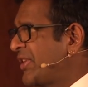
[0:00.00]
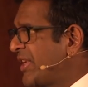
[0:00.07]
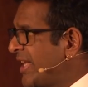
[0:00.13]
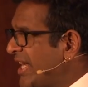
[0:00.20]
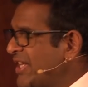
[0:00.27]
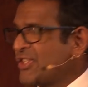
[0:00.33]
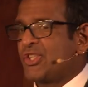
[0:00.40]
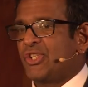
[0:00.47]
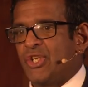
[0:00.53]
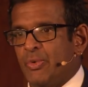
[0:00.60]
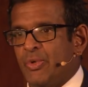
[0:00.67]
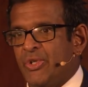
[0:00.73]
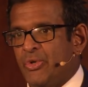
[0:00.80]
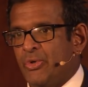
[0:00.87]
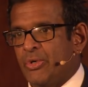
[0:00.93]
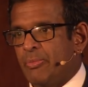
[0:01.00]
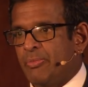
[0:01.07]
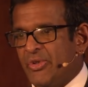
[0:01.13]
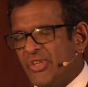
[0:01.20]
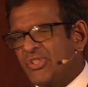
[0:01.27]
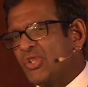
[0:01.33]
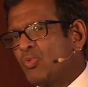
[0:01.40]
thing is to do with Europe.
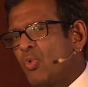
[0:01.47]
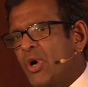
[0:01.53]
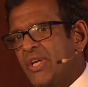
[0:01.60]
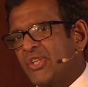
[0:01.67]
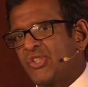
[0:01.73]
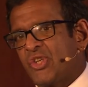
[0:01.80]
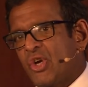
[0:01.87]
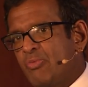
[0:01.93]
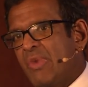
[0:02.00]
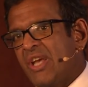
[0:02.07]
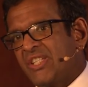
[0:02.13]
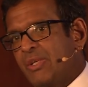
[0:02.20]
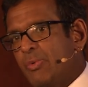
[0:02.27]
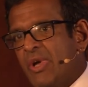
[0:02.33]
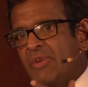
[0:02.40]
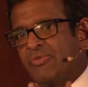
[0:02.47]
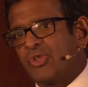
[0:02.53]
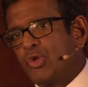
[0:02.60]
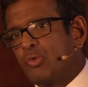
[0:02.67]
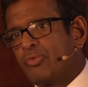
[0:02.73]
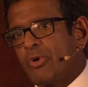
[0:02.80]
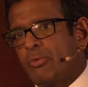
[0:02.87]
And this is why it's so messy. We have
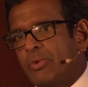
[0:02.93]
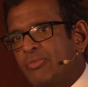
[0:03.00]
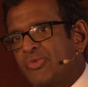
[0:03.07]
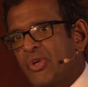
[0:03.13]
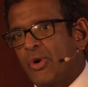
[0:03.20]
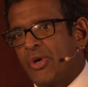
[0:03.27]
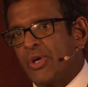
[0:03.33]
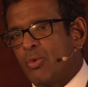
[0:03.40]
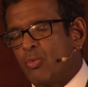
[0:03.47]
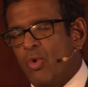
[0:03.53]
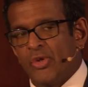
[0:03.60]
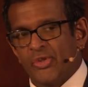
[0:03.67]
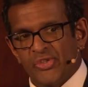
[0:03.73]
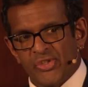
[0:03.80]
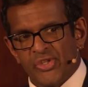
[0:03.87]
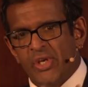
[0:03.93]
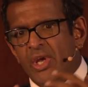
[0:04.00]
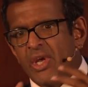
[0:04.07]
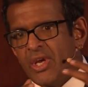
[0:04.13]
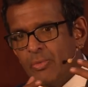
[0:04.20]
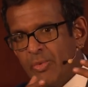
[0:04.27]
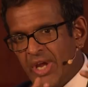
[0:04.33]
two problems going at once.
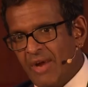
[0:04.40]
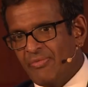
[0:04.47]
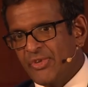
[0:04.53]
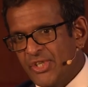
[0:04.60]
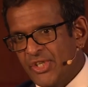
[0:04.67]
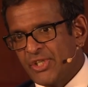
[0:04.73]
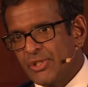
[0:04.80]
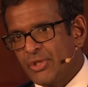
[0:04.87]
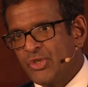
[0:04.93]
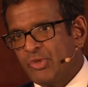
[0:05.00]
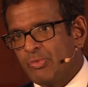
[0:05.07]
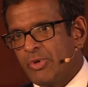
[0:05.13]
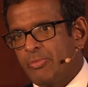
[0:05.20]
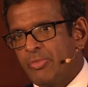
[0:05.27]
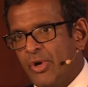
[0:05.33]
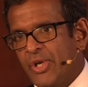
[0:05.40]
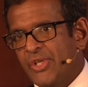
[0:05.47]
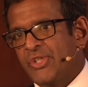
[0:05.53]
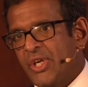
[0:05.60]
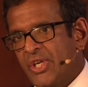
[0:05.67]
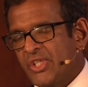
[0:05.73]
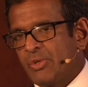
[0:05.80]
We have the disillusion with
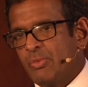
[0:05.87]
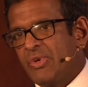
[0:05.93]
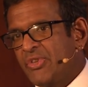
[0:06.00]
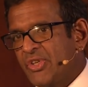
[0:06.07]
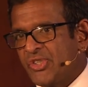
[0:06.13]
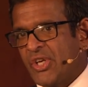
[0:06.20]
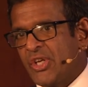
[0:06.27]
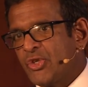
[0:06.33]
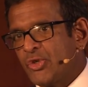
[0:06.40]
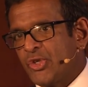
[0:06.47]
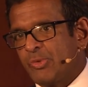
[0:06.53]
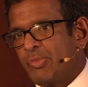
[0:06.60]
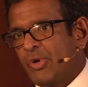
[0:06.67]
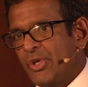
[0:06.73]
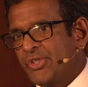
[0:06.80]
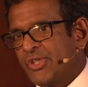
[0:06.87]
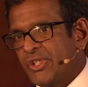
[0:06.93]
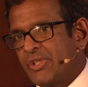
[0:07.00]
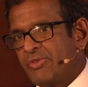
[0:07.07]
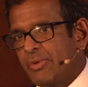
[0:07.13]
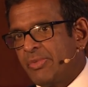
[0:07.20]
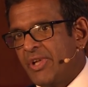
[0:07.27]
politics and with the centrist
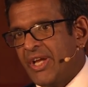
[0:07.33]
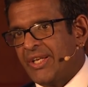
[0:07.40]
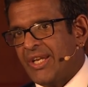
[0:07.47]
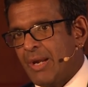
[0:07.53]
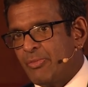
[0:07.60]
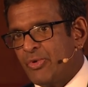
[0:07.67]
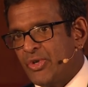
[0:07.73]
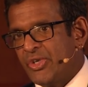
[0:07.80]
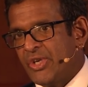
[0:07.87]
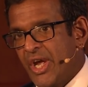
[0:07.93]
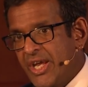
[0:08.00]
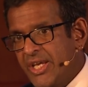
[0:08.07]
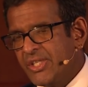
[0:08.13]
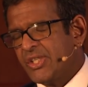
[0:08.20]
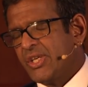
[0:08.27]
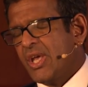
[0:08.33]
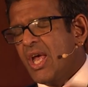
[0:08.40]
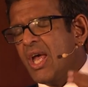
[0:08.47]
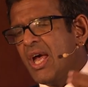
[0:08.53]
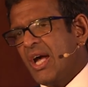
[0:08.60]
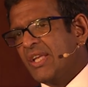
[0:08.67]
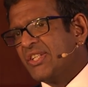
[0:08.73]
politics of the Blair Cameron days.
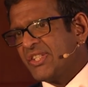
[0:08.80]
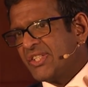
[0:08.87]
And